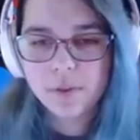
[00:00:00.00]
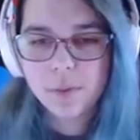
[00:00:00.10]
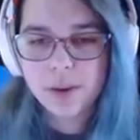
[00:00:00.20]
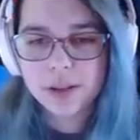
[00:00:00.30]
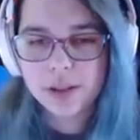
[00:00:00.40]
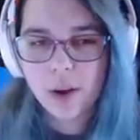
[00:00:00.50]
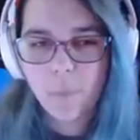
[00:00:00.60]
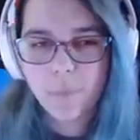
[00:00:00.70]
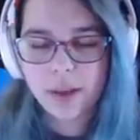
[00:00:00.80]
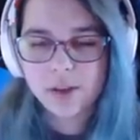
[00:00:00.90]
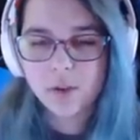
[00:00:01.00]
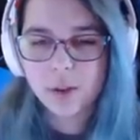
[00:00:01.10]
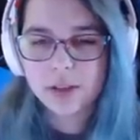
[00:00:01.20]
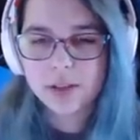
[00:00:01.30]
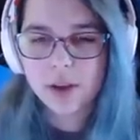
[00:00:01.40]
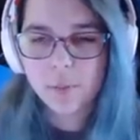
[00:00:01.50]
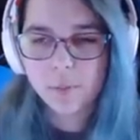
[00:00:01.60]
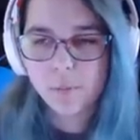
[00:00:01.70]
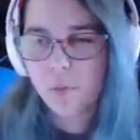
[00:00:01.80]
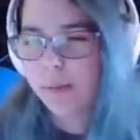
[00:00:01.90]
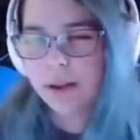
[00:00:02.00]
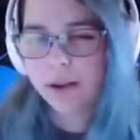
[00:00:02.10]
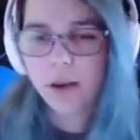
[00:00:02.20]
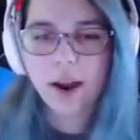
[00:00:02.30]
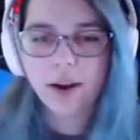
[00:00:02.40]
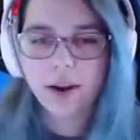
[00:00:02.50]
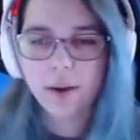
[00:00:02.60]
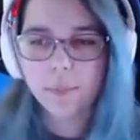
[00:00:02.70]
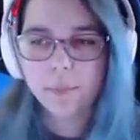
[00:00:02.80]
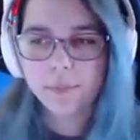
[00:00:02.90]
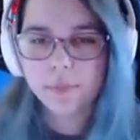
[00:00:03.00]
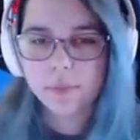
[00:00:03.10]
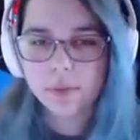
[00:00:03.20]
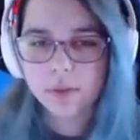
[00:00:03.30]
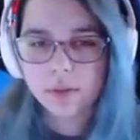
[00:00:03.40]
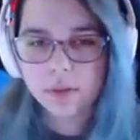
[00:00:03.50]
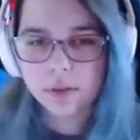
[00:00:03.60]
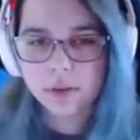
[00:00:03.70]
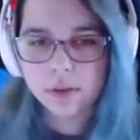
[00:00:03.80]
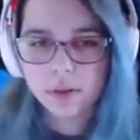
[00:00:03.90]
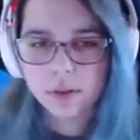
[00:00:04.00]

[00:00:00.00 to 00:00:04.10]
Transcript: minutes ago, like 2 minutes ago, 1 minute ago. Oh no, there's a bunch of officers down there. I